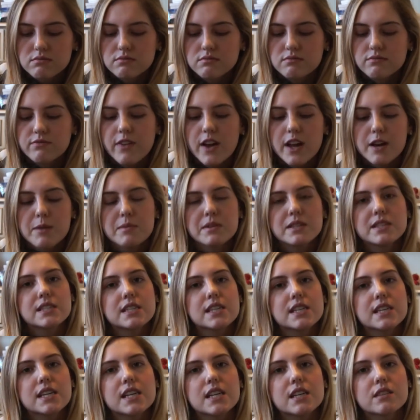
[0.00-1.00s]
Vitamin
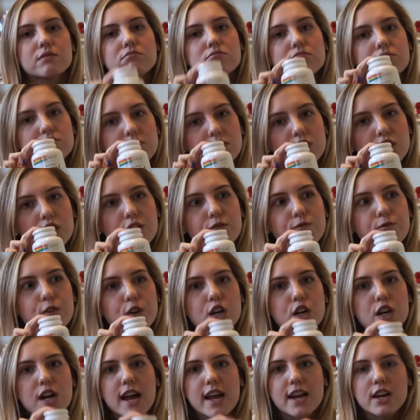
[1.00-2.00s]
C, good for
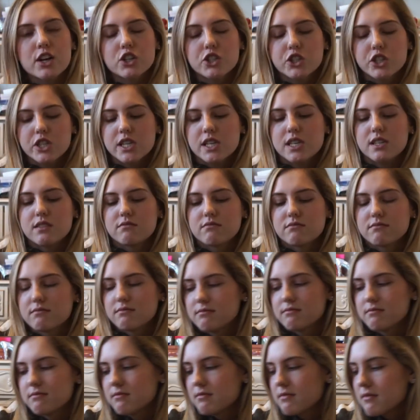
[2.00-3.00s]
your energy.
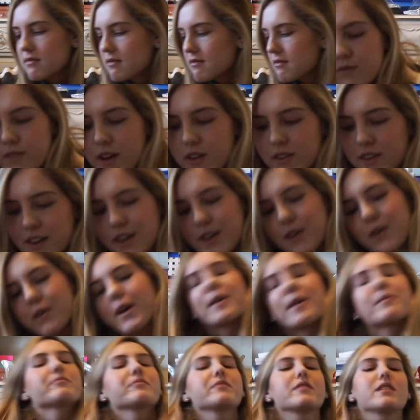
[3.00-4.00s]
Found it.
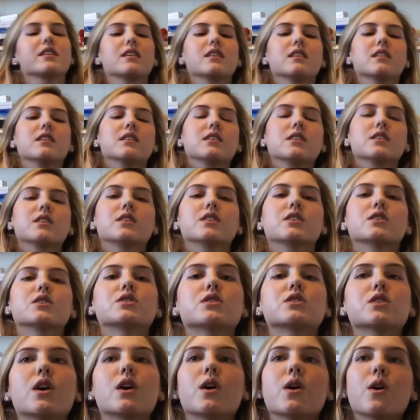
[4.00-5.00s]
Okay.
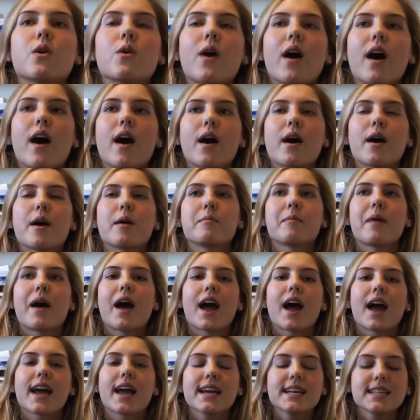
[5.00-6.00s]
So
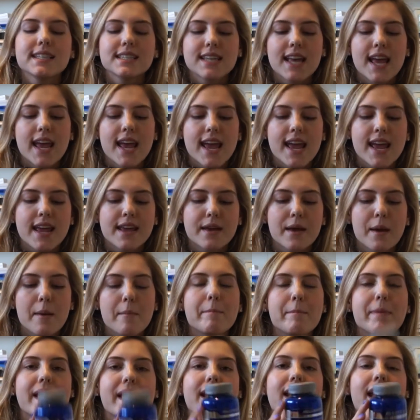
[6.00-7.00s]
I take
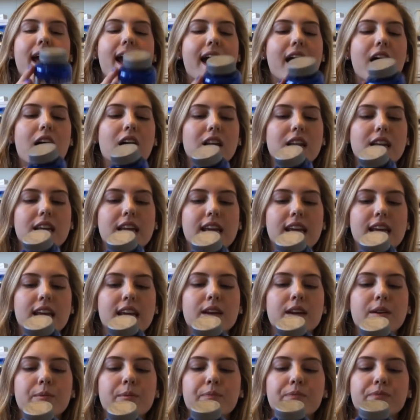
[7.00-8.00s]

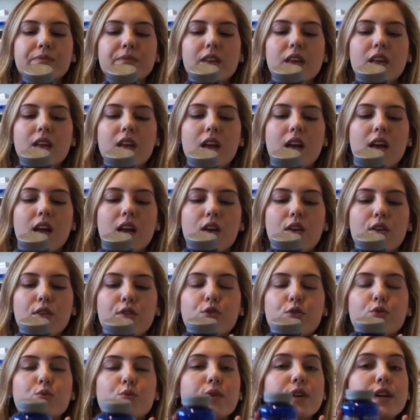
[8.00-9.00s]
beta-alanine
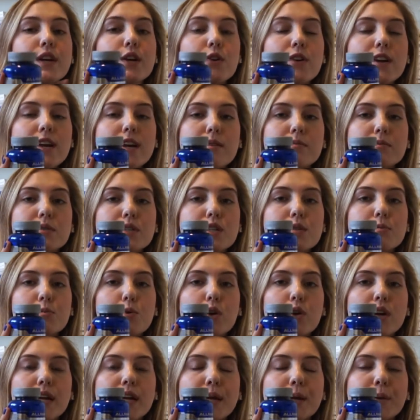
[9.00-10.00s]
3 grams in the
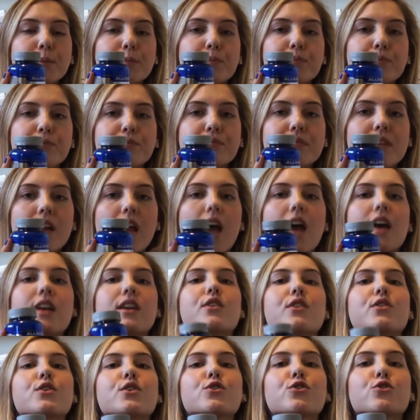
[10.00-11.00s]
morning,
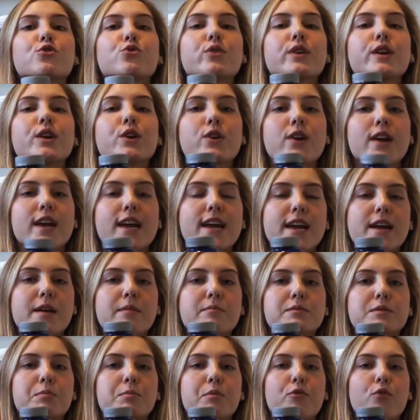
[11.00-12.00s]
another 3
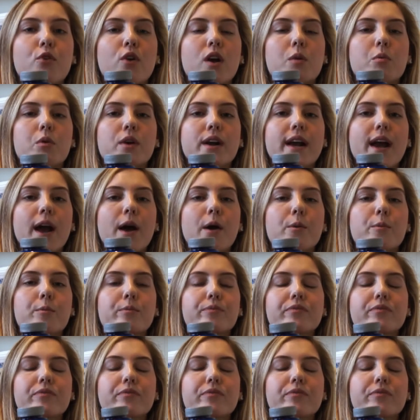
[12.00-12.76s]
grams before I work out.